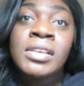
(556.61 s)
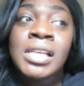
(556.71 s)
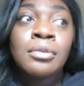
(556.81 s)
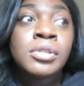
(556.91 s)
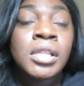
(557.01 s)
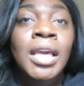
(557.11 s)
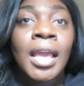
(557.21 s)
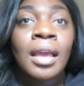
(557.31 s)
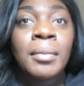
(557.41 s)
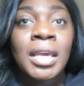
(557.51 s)
because I was
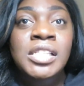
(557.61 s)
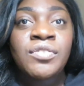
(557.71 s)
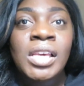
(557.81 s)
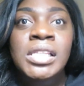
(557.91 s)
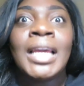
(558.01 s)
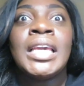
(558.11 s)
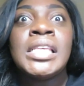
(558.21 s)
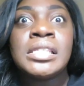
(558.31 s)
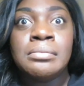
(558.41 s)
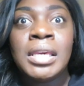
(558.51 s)
looking him in his face like,
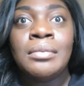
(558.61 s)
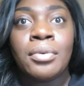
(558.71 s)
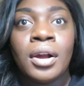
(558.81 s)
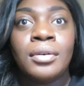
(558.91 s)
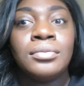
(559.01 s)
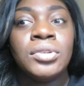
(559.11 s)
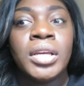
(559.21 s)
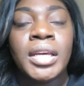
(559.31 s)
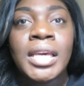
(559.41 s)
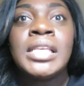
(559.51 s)
it's me, bro,
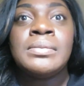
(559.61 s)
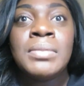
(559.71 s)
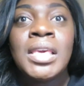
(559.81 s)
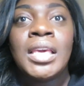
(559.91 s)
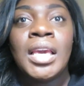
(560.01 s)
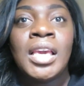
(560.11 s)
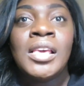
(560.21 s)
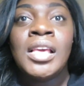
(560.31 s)
it's me. And